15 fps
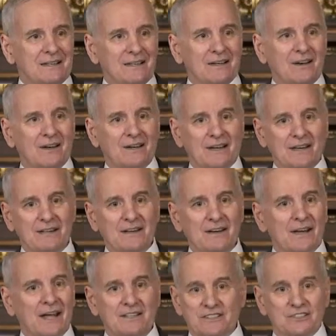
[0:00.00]
Yeah,
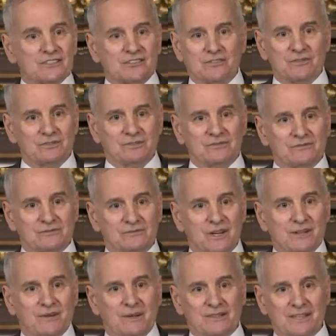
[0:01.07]
I just
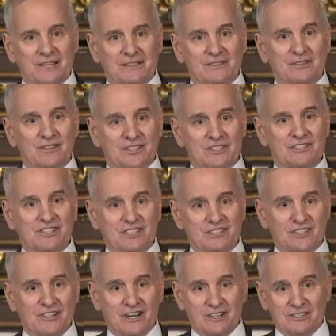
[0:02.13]
read about that too. These things
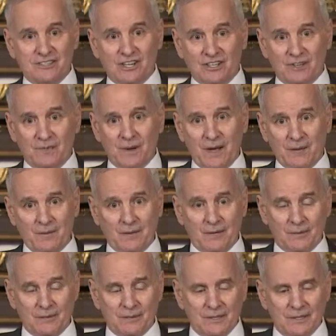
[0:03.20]
are now starting to pop
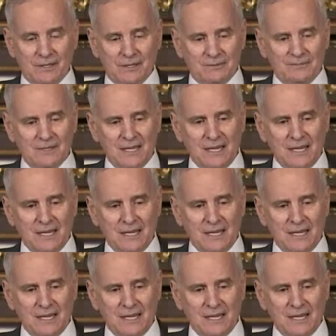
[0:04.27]
up.